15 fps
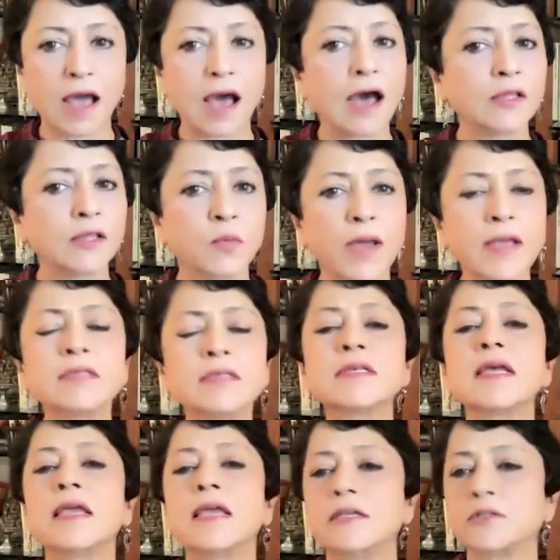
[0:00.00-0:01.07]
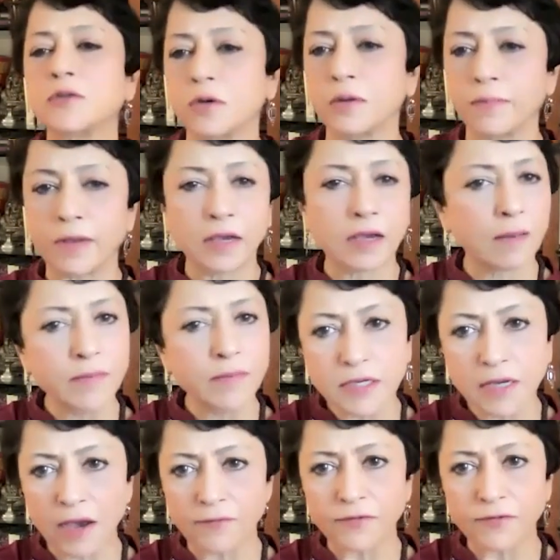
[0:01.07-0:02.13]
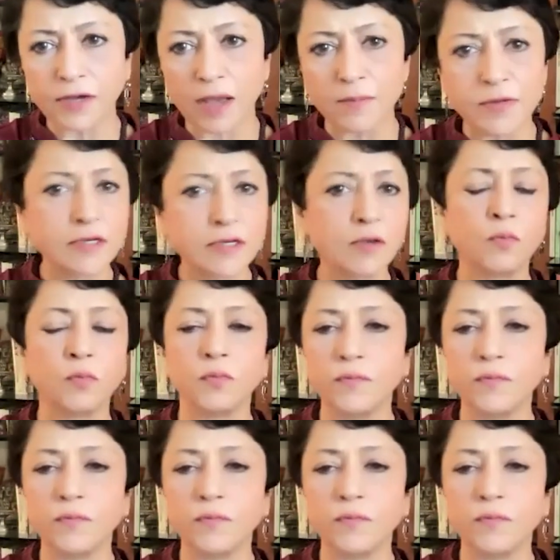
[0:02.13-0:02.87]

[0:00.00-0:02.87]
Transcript: Otherwise, it's going to be committee after committee,